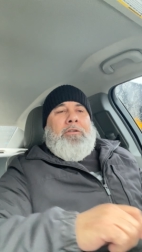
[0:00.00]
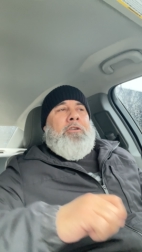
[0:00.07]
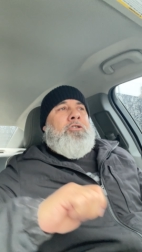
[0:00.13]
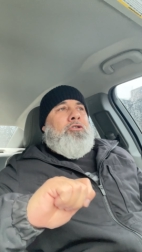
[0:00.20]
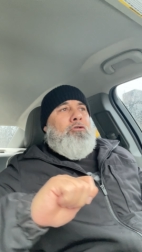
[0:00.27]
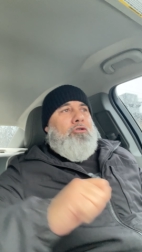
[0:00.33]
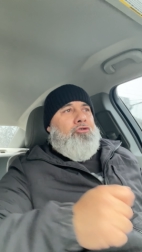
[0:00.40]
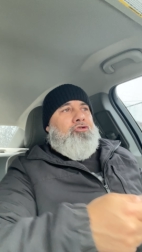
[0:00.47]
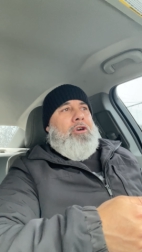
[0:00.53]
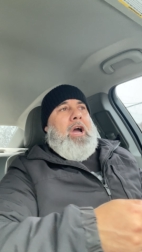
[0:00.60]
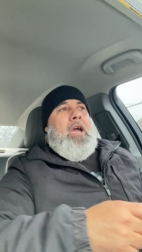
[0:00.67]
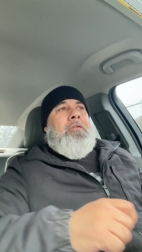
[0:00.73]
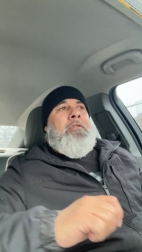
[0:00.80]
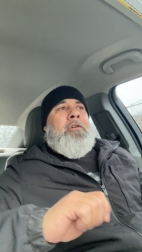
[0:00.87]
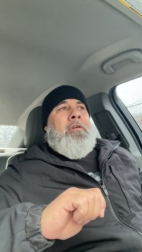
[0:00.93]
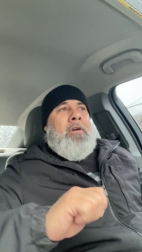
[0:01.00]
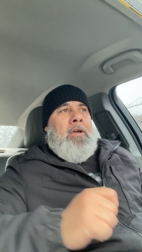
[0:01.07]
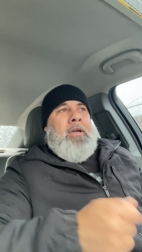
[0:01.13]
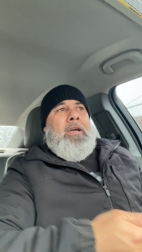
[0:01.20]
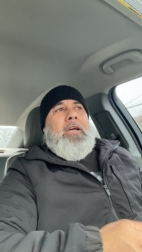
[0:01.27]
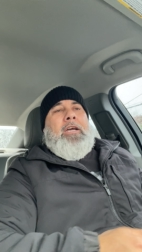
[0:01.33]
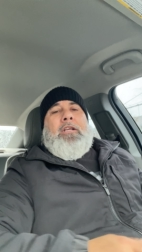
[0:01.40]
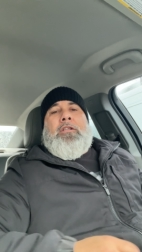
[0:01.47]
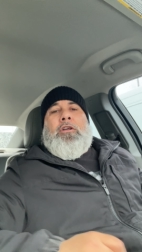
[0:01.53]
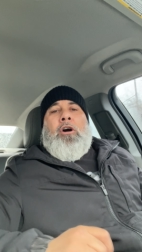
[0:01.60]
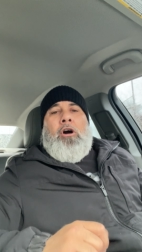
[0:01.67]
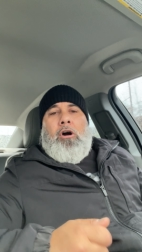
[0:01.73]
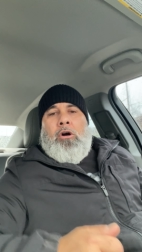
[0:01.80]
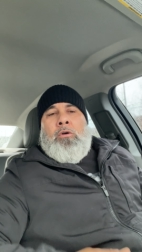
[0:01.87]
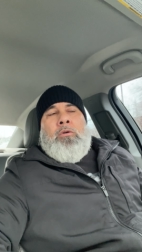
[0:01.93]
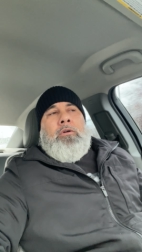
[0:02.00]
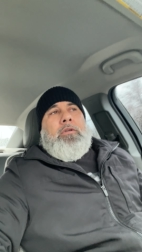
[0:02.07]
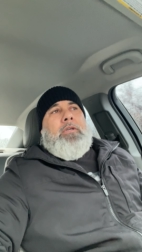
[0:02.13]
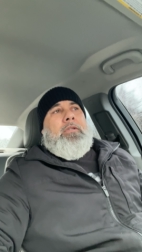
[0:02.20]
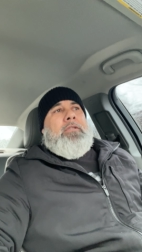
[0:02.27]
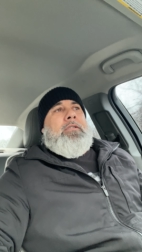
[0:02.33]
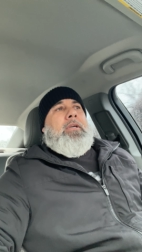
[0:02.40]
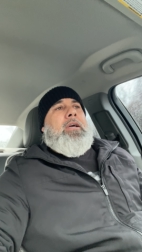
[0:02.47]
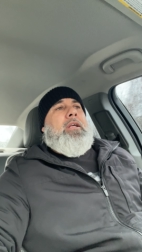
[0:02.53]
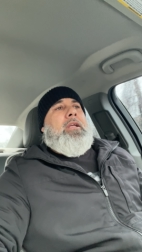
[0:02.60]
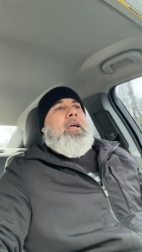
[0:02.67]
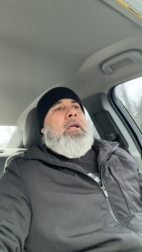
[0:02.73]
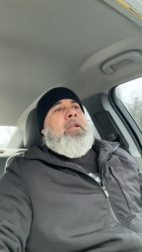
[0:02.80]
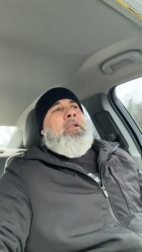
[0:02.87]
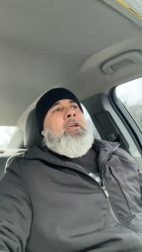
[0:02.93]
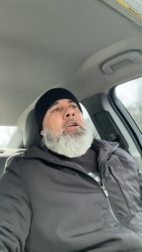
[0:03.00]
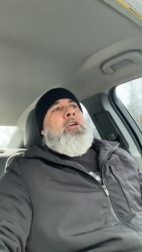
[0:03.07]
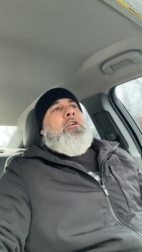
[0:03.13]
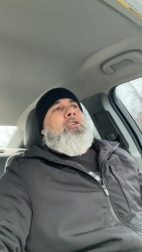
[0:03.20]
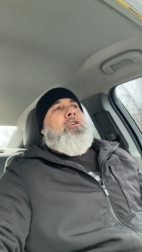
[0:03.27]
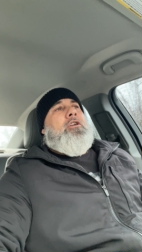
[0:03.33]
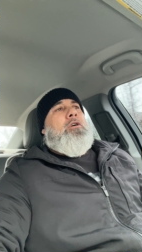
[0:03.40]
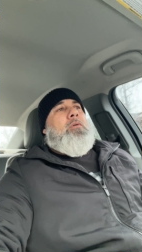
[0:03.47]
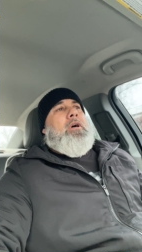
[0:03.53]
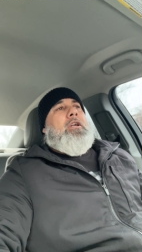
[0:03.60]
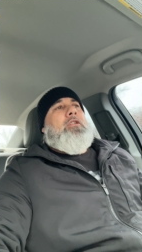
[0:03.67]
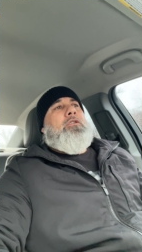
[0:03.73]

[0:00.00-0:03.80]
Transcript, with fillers: the screwdriver in the hole. You understand? And you don't want to